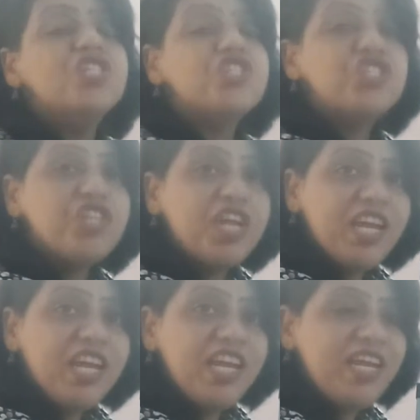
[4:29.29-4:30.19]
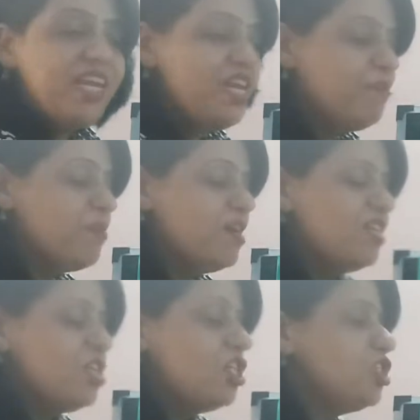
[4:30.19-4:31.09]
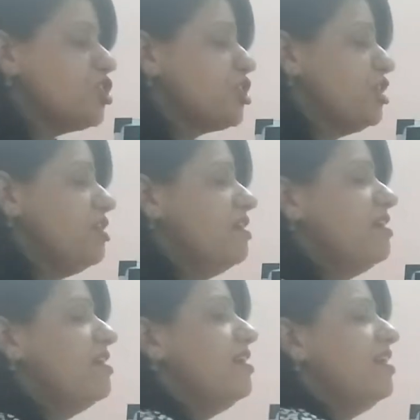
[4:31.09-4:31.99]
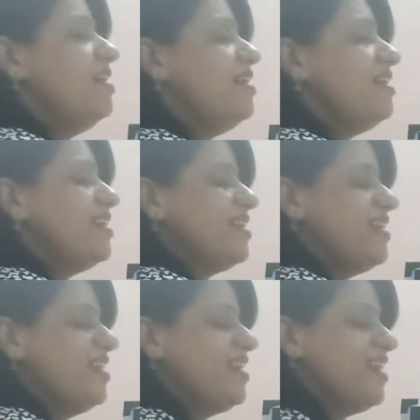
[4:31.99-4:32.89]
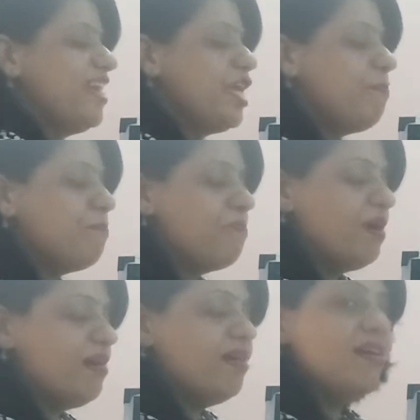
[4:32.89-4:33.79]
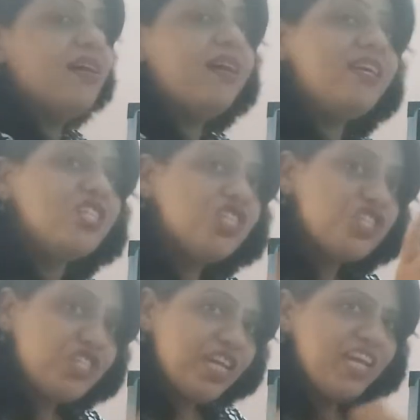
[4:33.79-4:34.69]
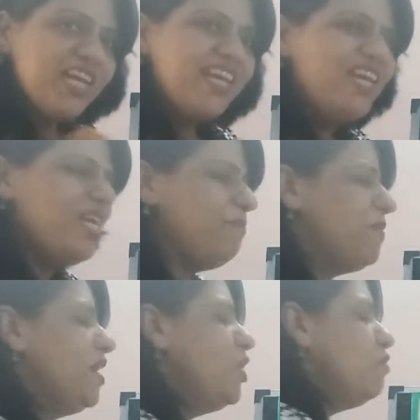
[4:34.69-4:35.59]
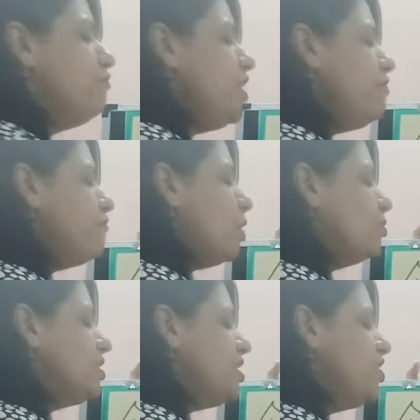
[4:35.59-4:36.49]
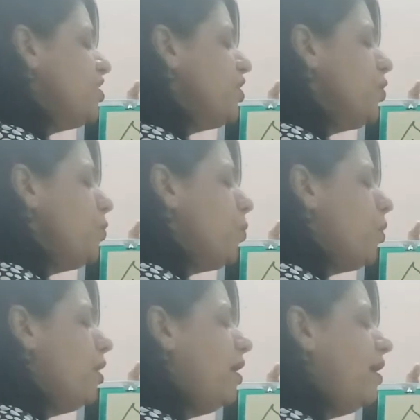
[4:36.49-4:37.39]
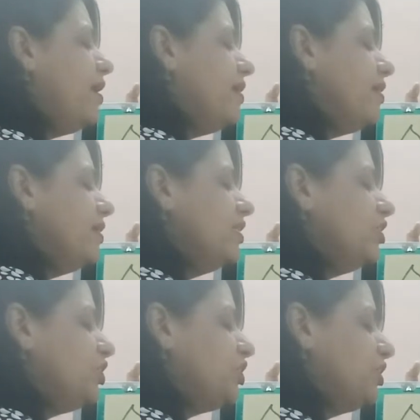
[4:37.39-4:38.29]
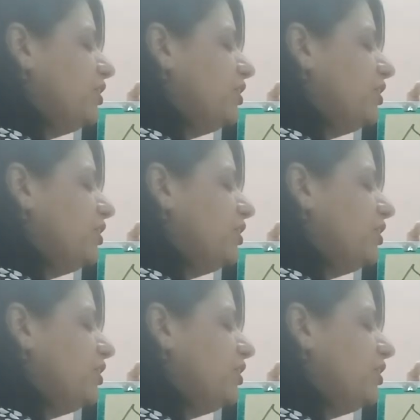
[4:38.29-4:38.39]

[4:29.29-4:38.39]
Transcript: sheep. Sh, E, pa, sheep. We found a new word. Sh,